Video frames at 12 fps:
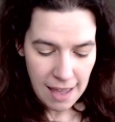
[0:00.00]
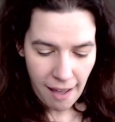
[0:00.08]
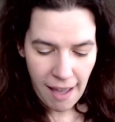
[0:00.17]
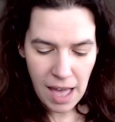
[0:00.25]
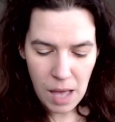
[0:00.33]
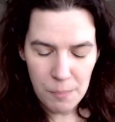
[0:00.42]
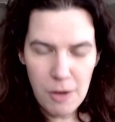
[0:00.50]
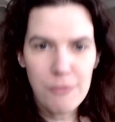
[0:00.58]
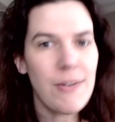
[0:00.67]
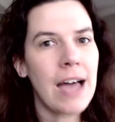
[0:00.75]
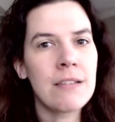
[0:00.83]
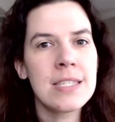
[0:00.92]

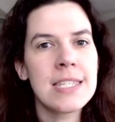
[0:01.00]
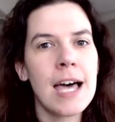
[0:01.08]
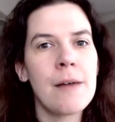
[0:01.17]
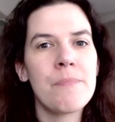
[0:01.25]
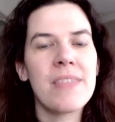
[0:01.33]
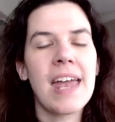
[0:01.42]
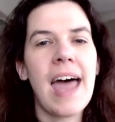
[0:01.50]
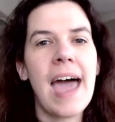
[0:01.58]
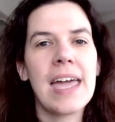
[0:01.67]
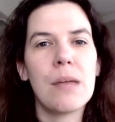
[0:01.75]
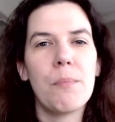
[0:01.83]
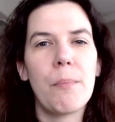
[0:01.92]
Found some that I
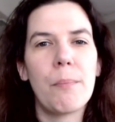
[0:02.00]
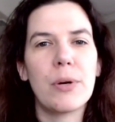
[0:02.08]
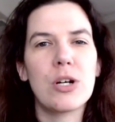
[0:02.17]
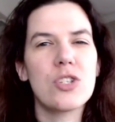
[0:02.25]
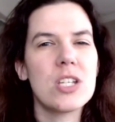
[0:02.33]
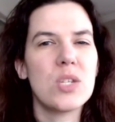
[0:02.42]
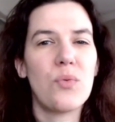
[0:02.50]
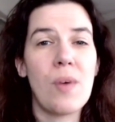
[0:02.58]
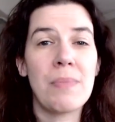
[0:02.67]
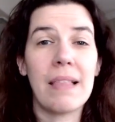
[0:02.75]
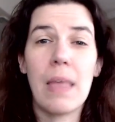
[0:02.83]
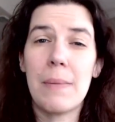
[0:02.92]
had purchased from
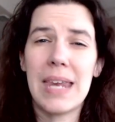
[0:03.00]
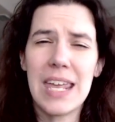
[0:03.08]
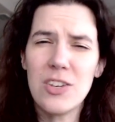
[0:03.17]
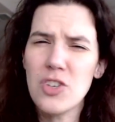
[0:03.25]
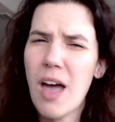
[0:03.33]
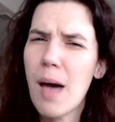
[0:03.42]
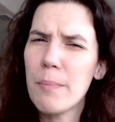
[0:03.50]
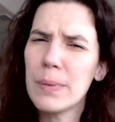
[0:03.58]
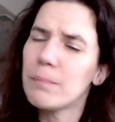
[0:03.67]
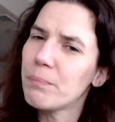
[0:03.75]
the lemonade shop